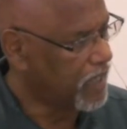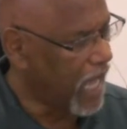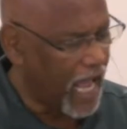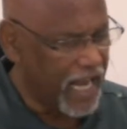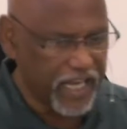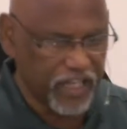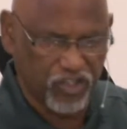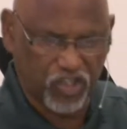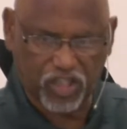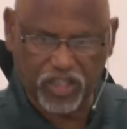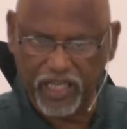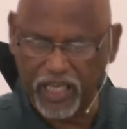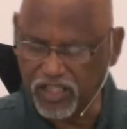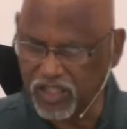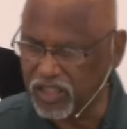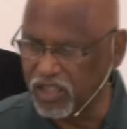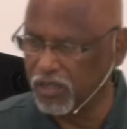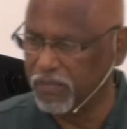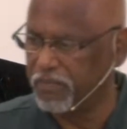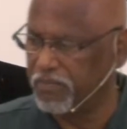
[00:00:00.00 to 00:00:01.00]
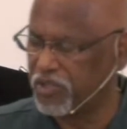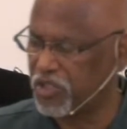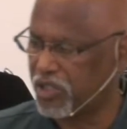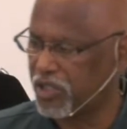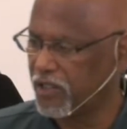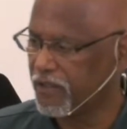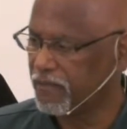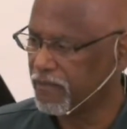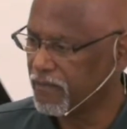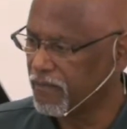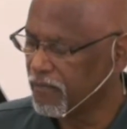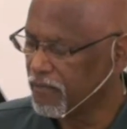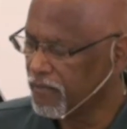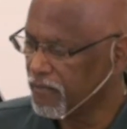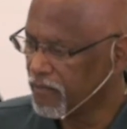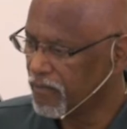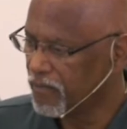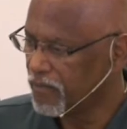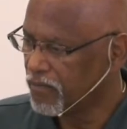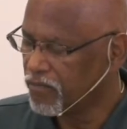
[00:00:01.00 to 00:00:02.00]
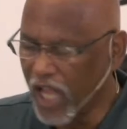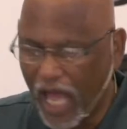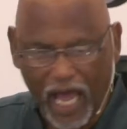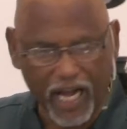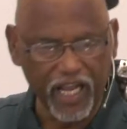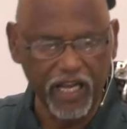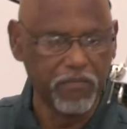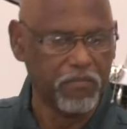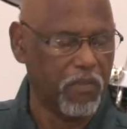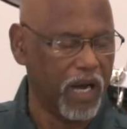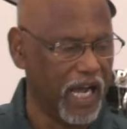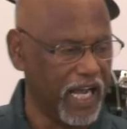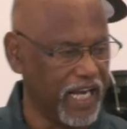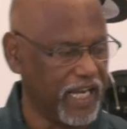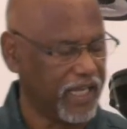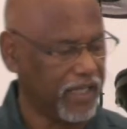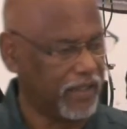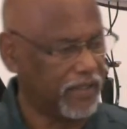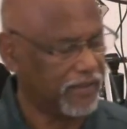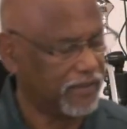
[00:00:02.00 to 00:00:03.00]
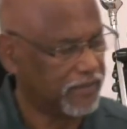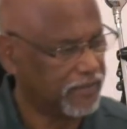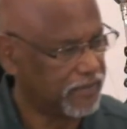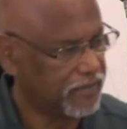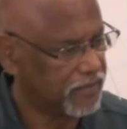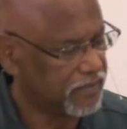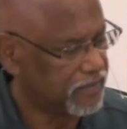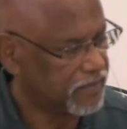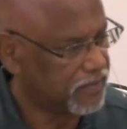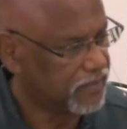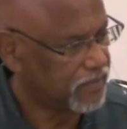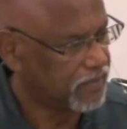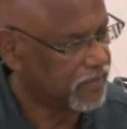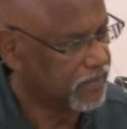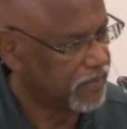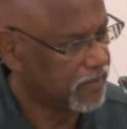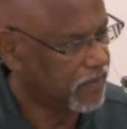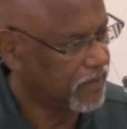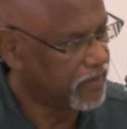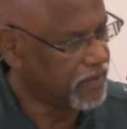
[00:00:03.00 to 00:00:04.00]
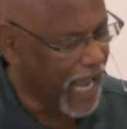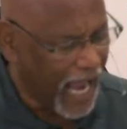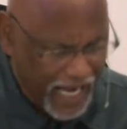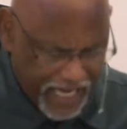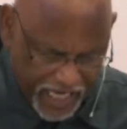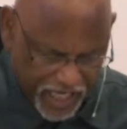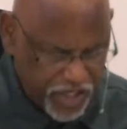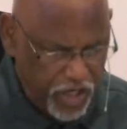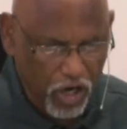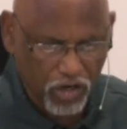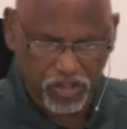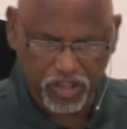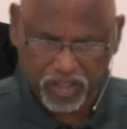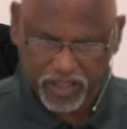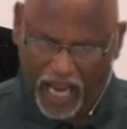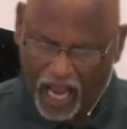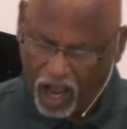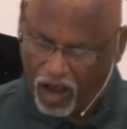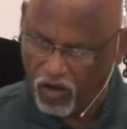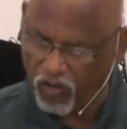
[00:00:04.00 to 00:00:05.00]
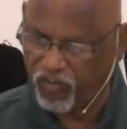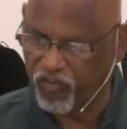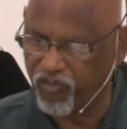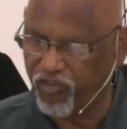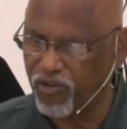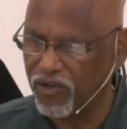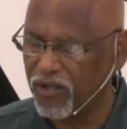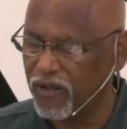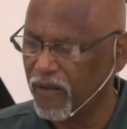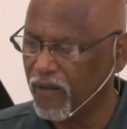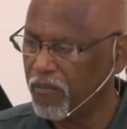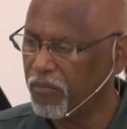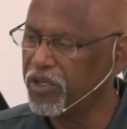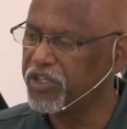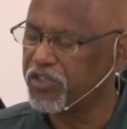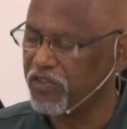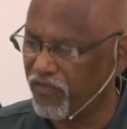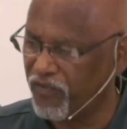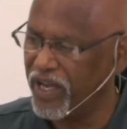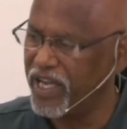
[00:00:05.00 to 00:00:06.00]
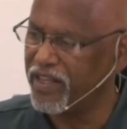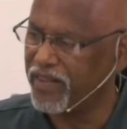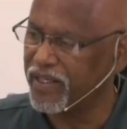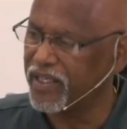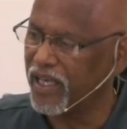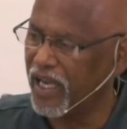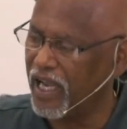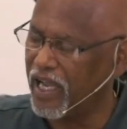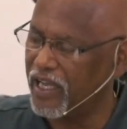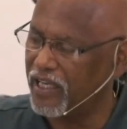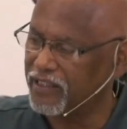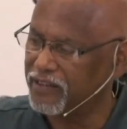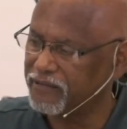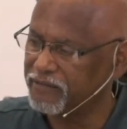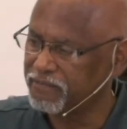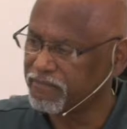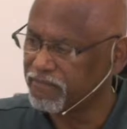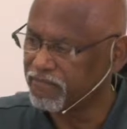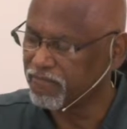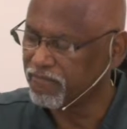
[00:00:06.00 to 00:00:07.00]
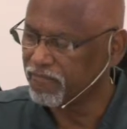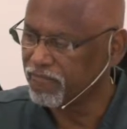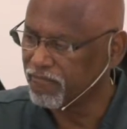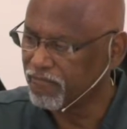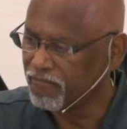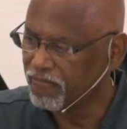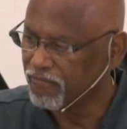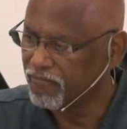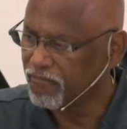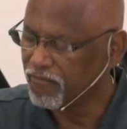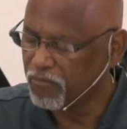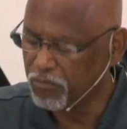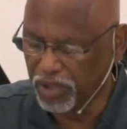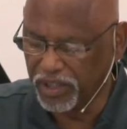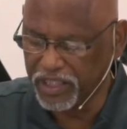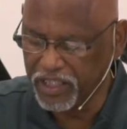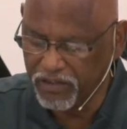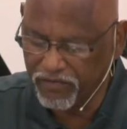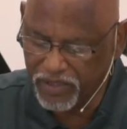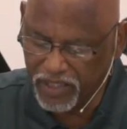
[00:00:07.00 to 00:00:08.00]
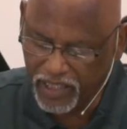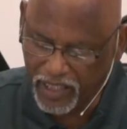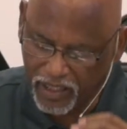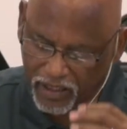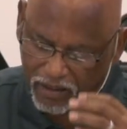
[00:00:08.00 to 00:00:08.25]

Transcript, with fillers: not in systems, not in money, not in yourself. Put your faith in God. Believe in